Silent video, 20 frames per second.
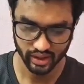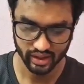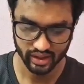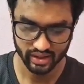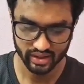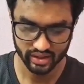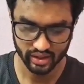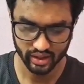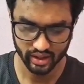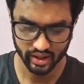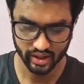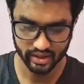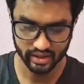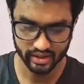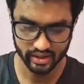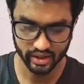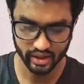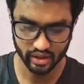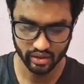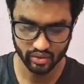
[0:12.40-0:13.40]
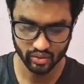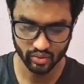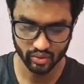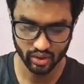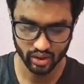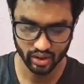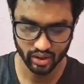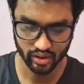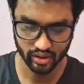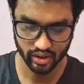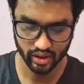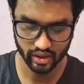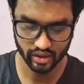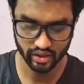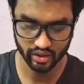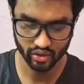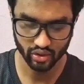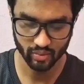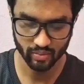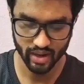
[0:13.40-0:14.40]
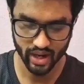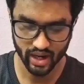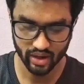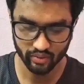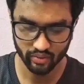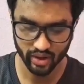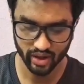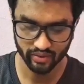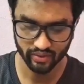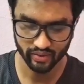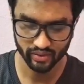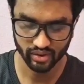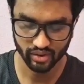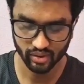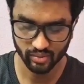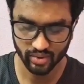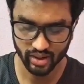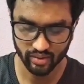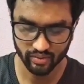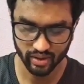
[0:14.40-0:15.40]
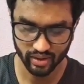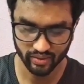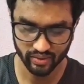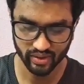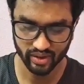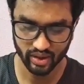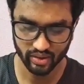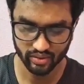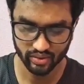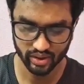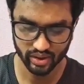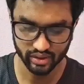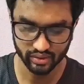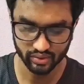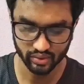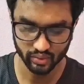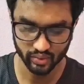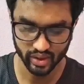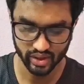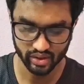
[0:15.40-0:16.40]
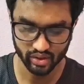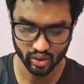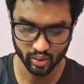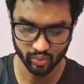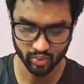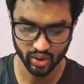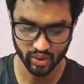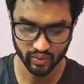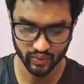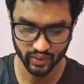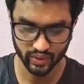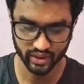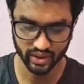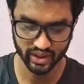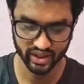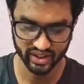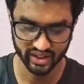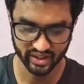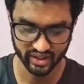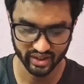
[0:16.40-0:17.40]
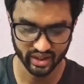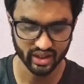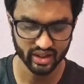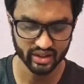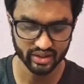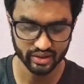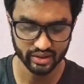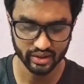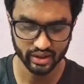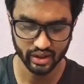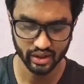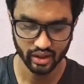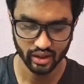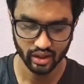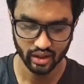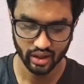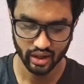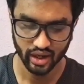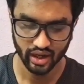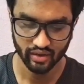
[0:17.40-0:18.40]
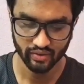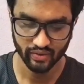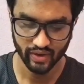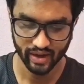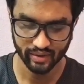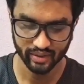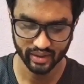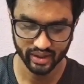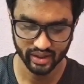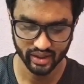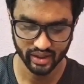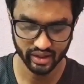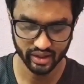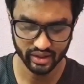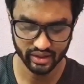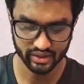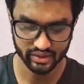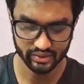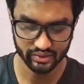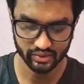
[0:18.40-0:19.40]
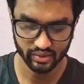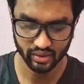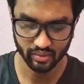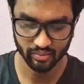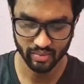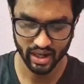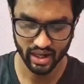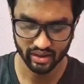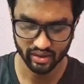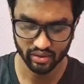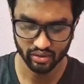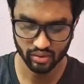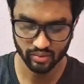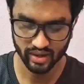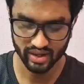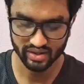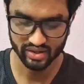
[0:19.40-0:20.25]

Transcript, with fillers: And it's a AC1200 dual band Wi-Fi, dual band Wi-Fi router with 2.4 GHz and 5 GHz band, dual